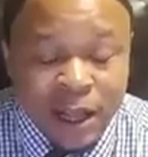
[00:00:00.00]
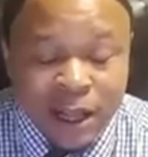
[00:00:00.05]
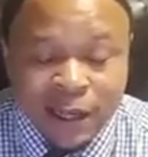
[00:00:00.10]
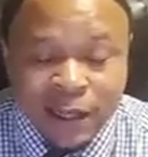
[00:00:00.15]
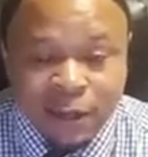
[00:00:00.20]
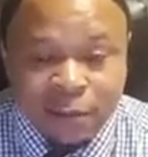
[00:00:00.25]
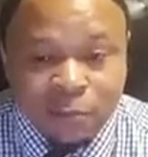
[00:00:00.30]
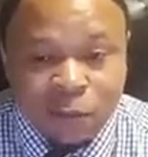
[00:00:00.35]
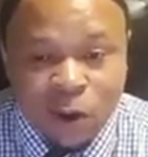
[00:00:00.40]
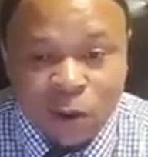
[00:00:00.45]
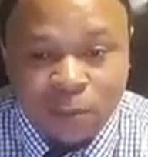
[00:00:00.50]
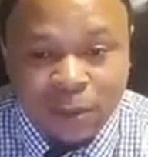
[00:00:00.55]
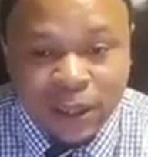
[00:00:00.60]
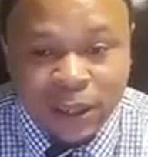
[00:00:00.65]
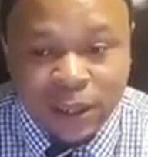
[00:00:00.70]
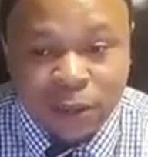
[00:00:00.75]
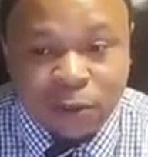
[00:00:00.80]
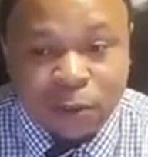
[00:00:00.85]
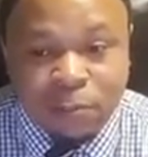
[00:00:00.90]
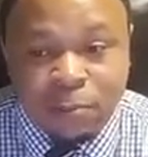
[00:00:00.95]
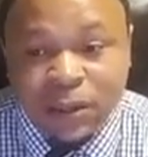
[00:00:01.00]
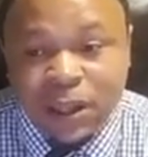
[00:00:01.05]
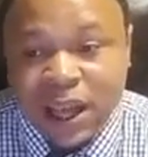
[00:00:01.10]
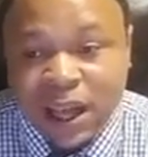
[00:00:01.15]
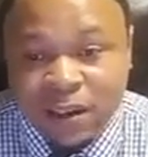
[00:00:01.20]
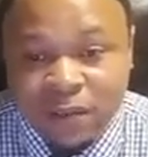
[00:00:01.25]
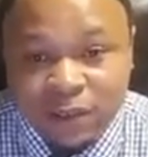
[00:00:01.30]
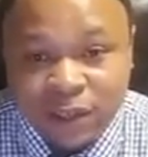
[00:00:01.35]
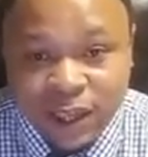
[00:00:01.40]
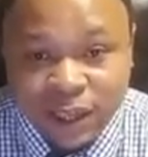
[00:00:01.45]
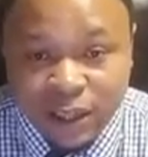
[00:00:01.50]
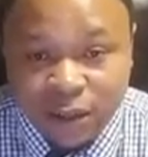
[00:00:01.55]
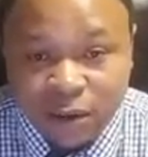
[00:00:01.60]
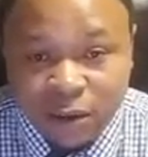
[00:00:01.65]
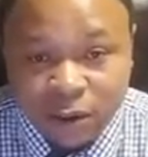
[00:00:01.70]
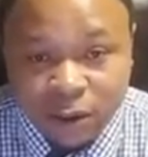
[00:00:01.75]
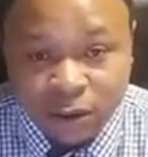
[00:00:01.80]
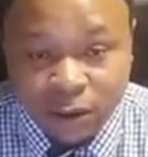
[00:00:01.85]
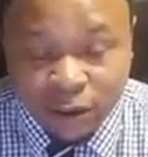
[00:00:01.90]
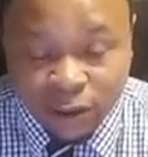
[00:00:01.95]
The moment that you apply for that
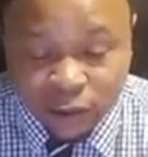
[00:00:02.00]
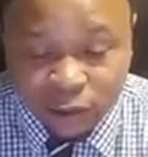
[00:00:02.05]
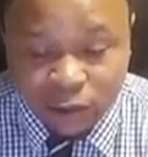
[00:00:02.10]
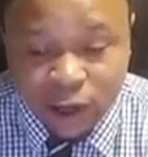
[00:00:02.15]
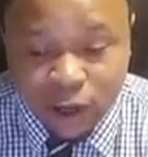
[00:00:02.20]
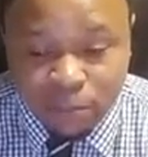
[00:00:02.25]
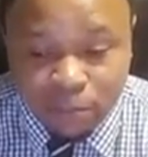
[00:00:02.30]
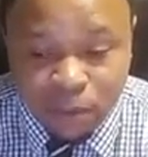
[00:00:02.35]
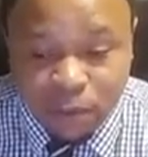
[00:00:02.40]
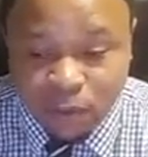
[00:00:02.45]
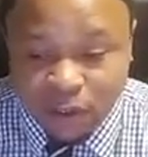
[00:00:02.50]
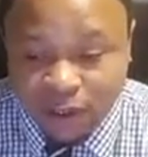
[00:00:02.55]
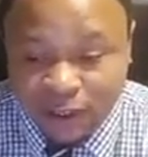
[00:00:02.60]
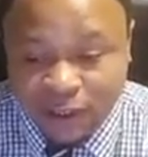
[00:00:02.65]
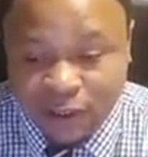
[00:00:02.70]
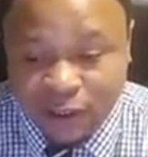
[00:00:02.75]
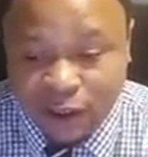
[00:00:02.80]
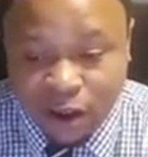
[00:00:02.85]
loan, you're going to drop points